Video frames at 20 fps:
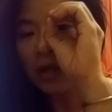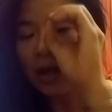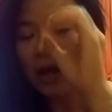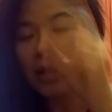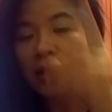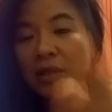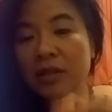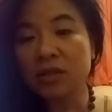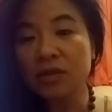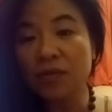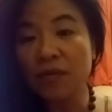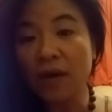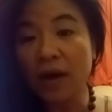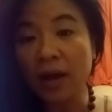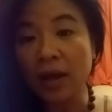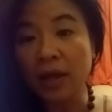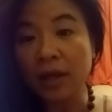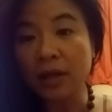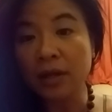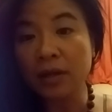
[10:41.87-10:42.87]
And that's
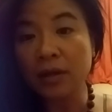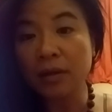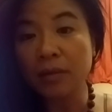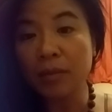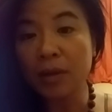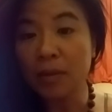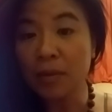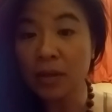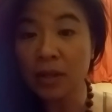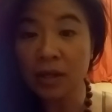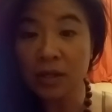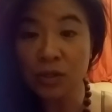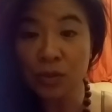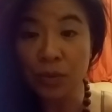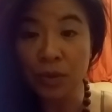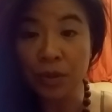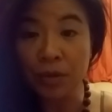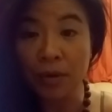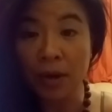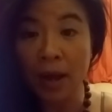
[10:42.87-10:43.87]
fine. Maybe that's
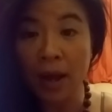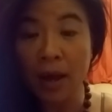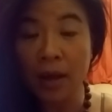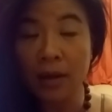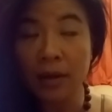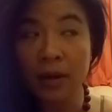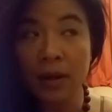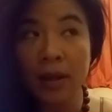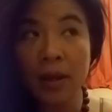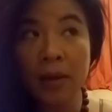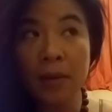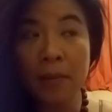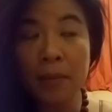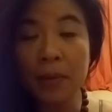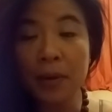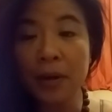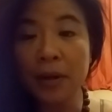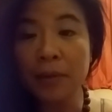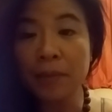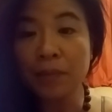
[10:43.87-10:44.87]
where they're at.
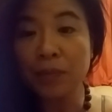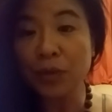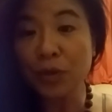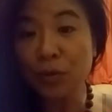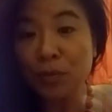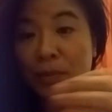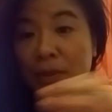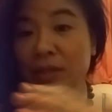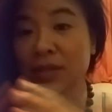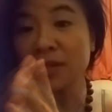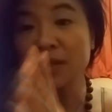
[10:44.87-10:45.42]
But they're missing